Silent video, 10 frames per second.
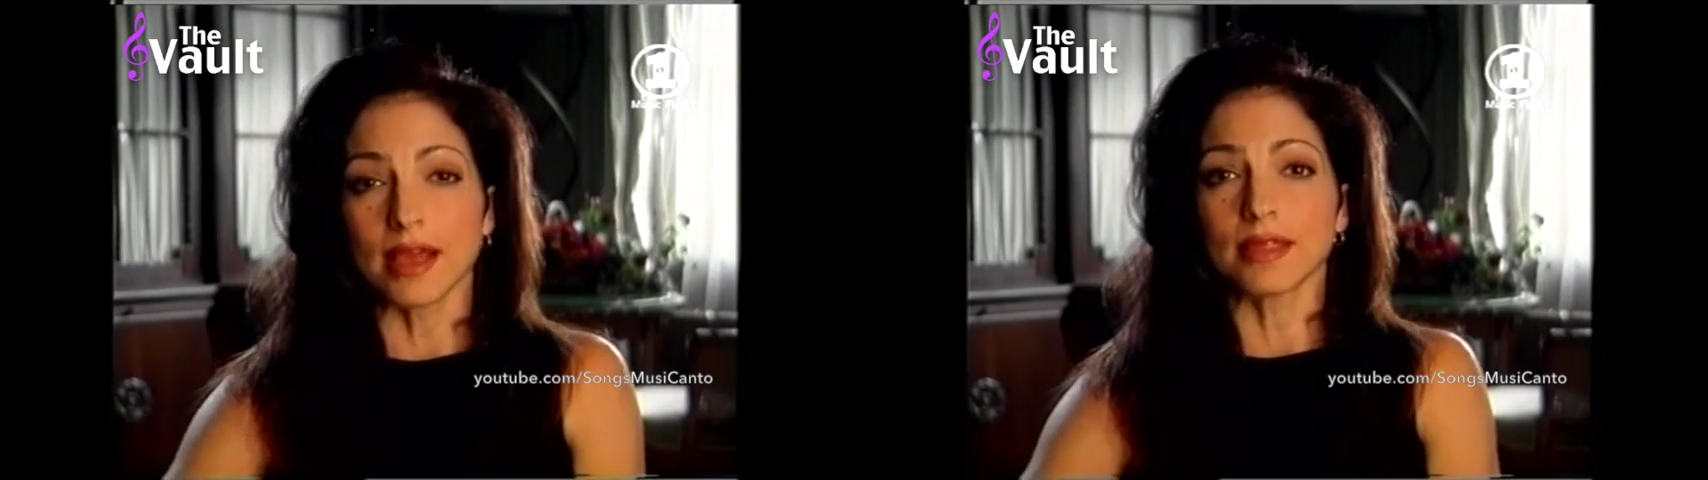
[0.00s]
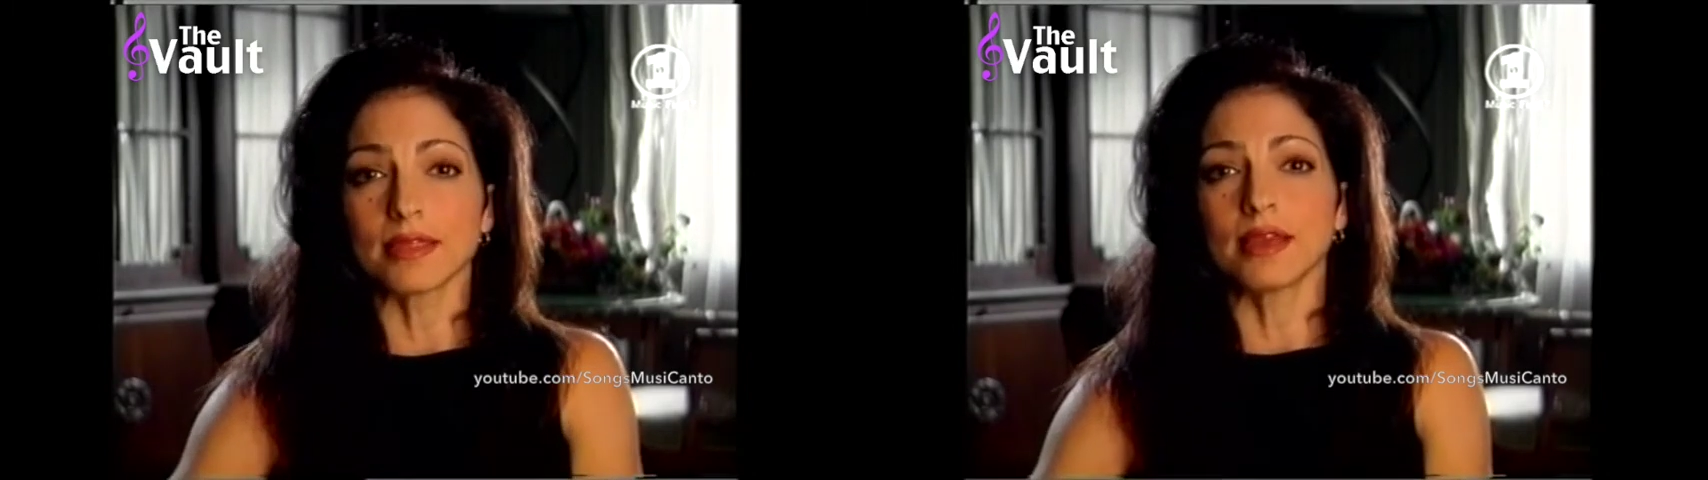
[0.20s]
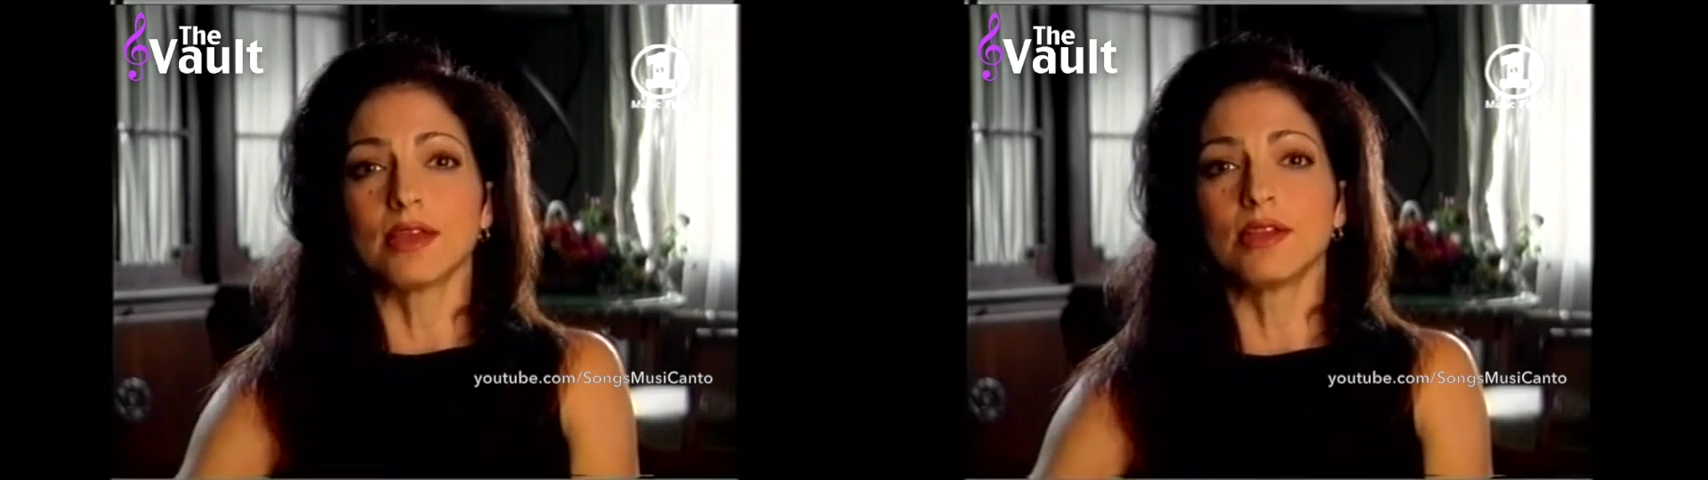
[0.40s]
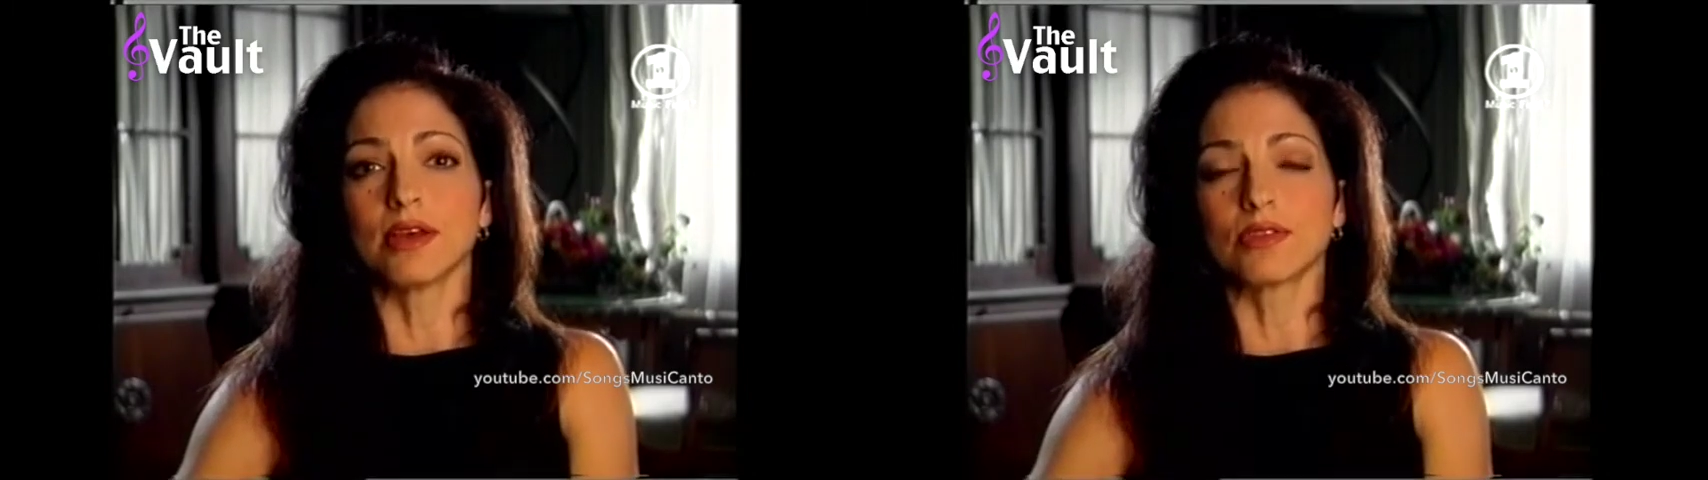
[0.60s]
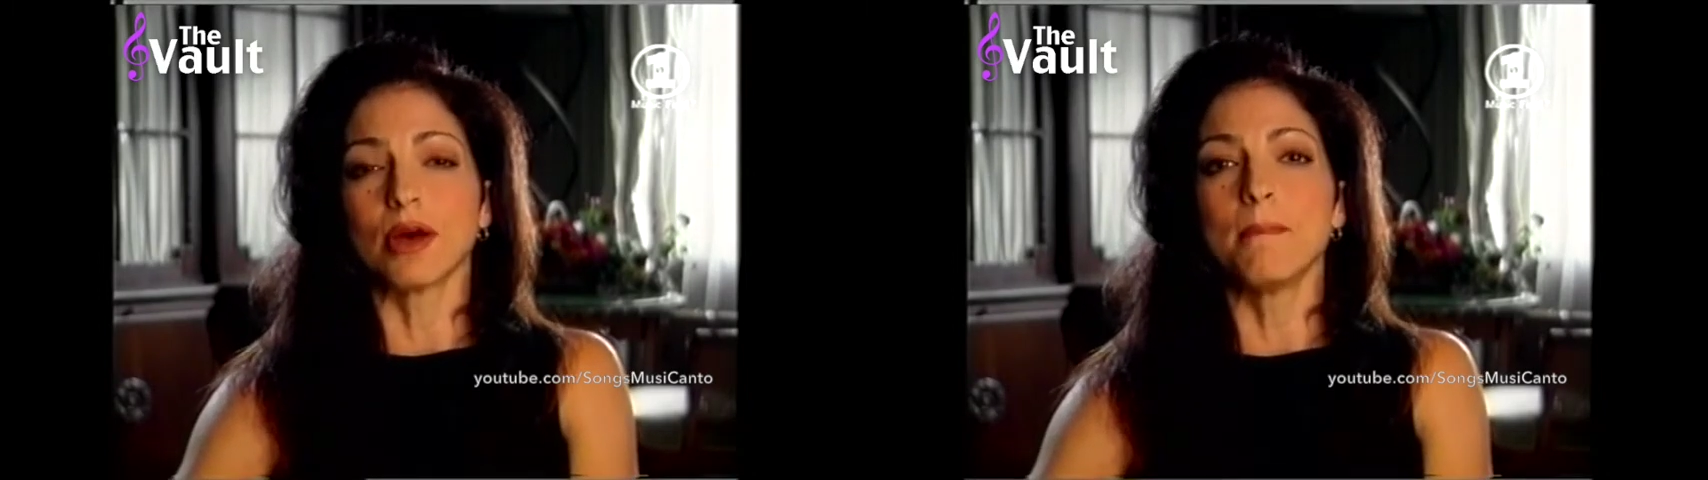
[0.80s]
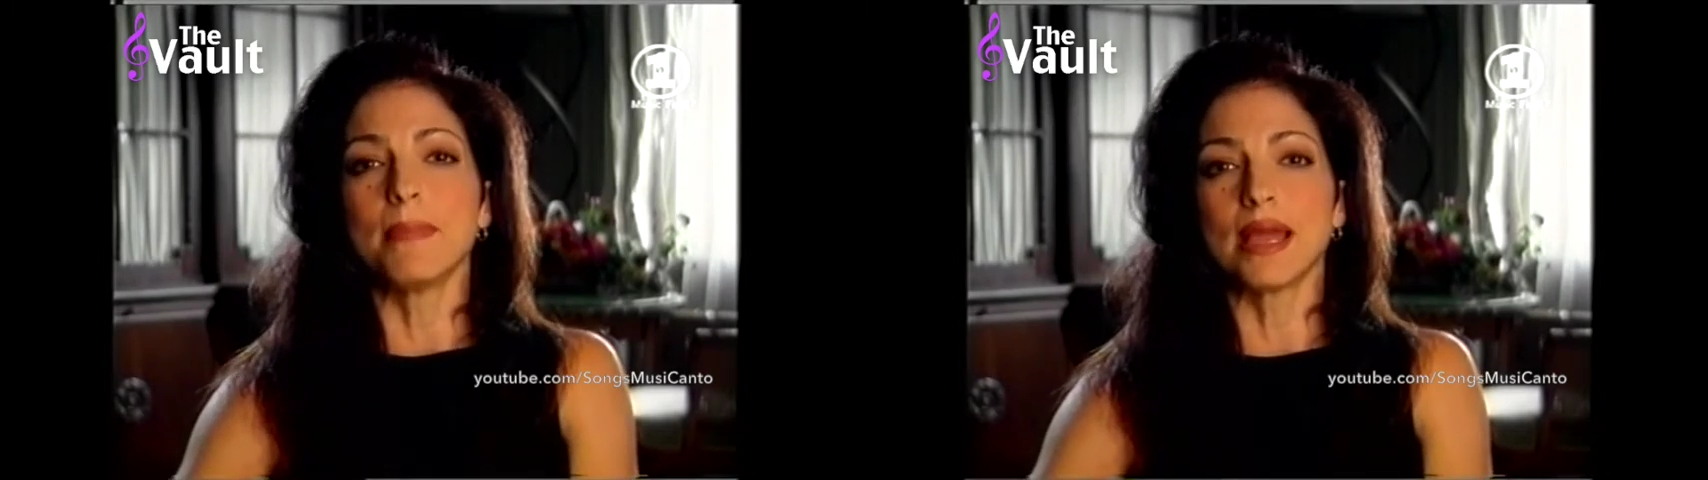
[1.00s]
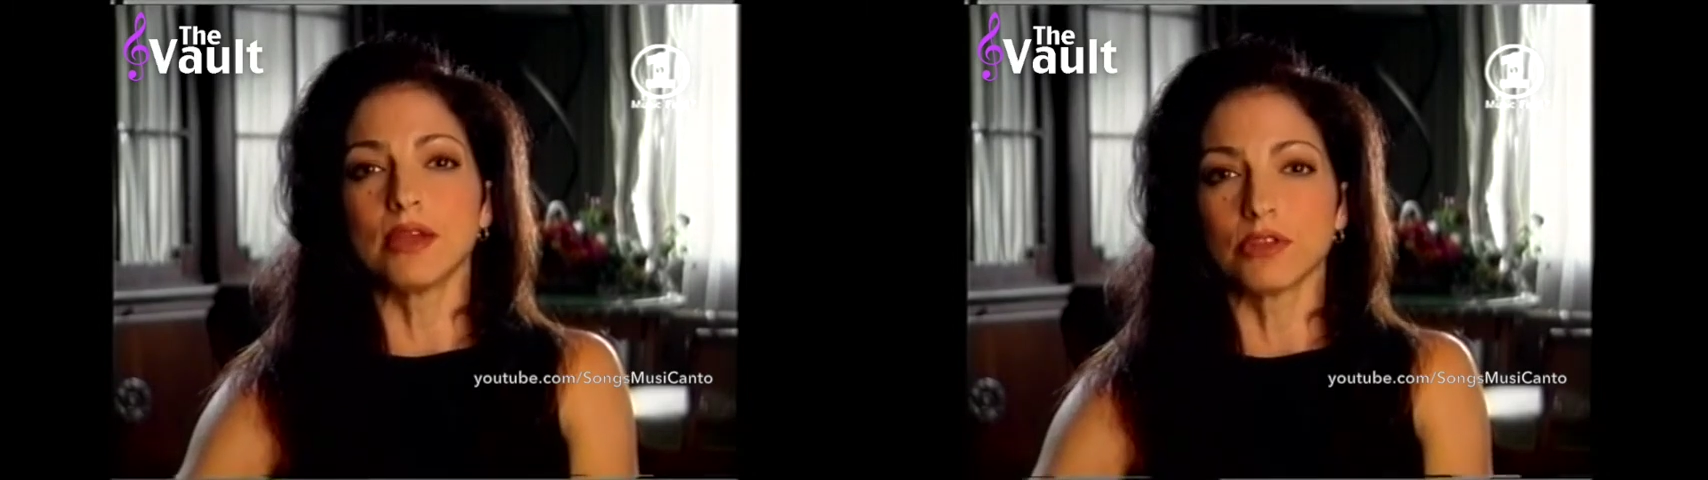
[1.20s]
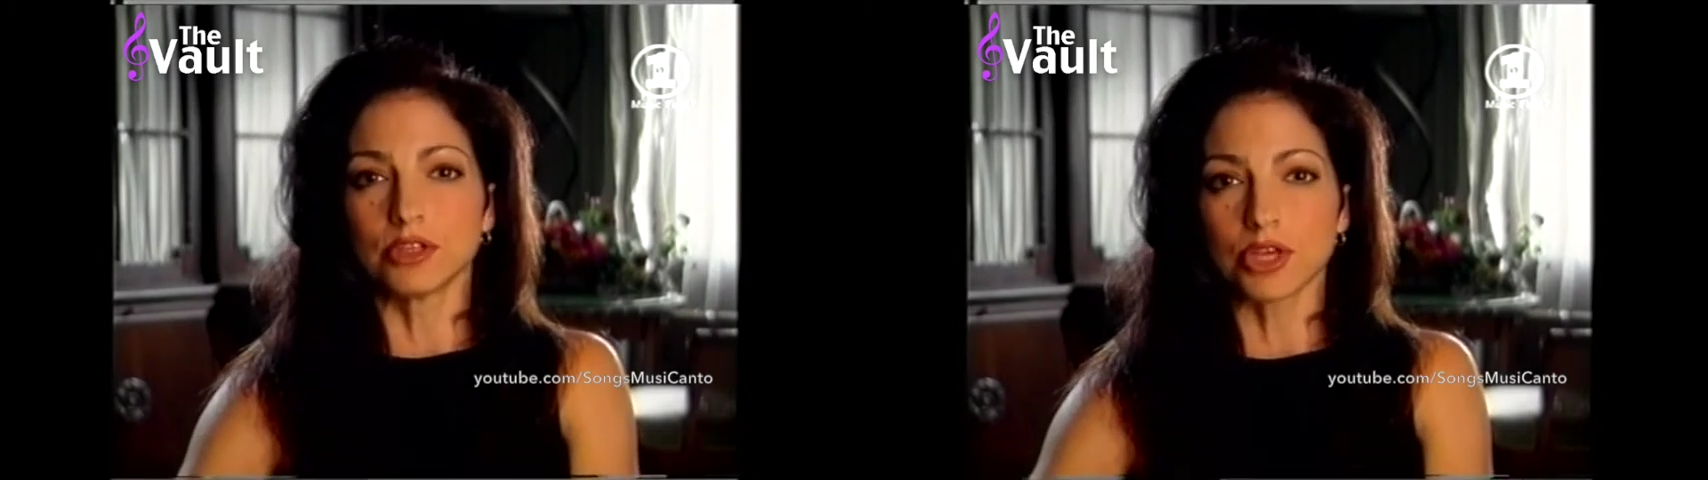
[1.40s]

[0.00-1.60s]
I think he does amazing